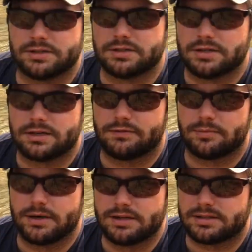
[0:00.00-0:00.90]
a jig for
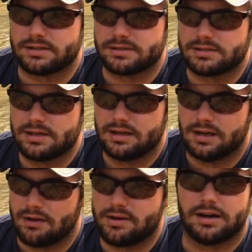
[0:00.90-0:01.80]
muskies,
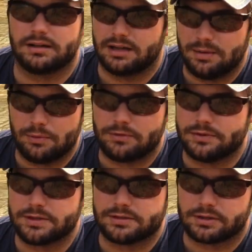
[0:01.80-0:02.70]
I've caught a lot more
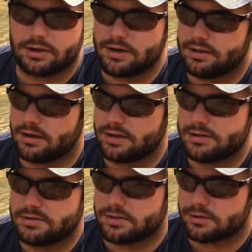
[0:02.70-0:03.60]
fish in the creek than I
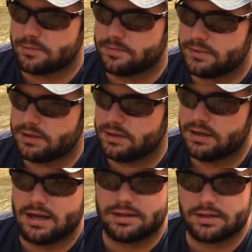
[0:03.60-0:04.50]
used to.
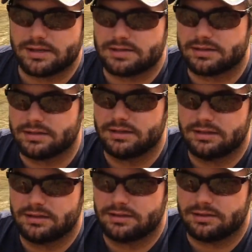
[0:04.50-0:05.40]
And this
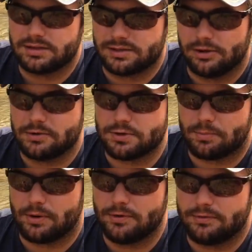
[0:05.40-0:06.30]
larger
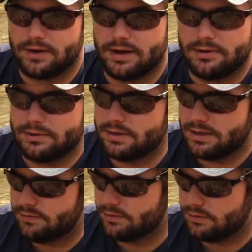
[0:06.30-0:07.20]
profile,
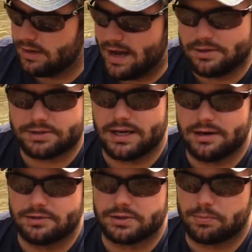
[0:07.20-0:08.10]
even
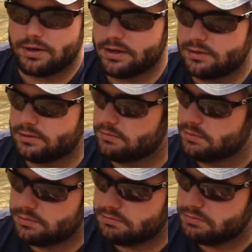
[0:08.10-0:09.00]
outside of the spring,
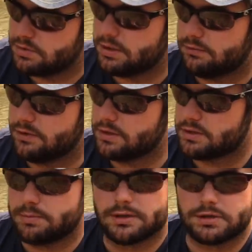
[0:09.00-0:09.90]
jig
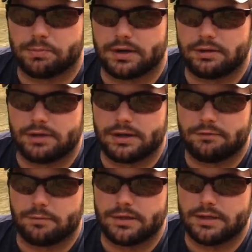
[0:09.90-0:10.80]
fishing's been a spring thing
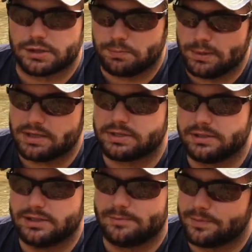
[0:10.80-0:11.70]
for me
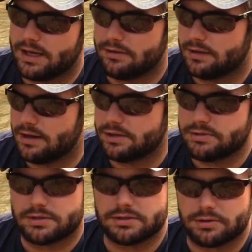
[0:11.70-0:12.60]
especially. I
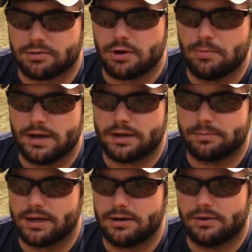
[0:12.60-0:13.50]
use it as a throwback
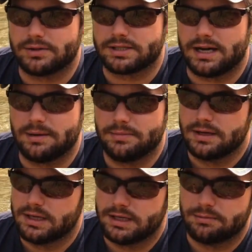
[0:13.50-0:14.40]
bait all the time,
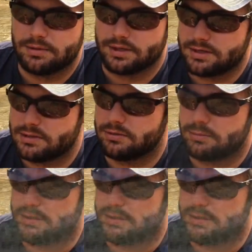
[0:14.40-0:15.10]
but this is going to be